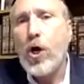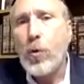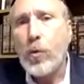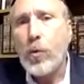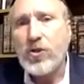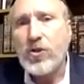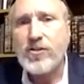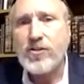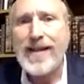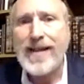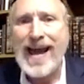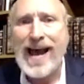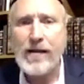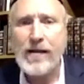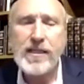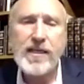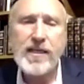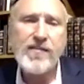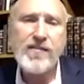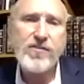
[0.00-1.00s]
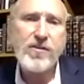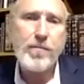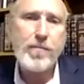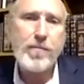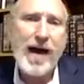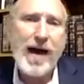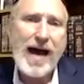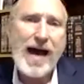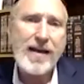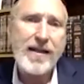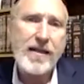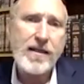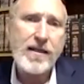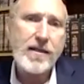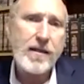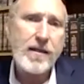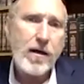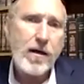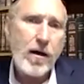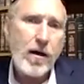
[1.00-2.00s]
which now leaves the
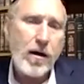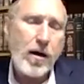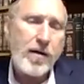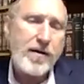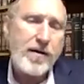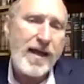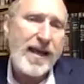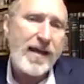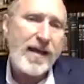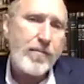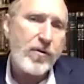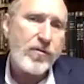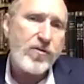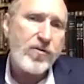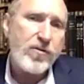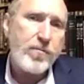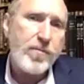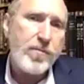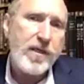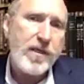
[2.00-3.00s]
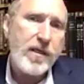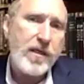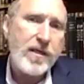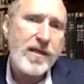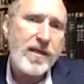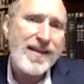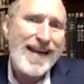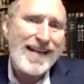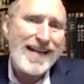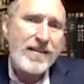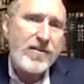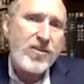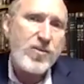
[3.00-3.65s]
body unable to be connected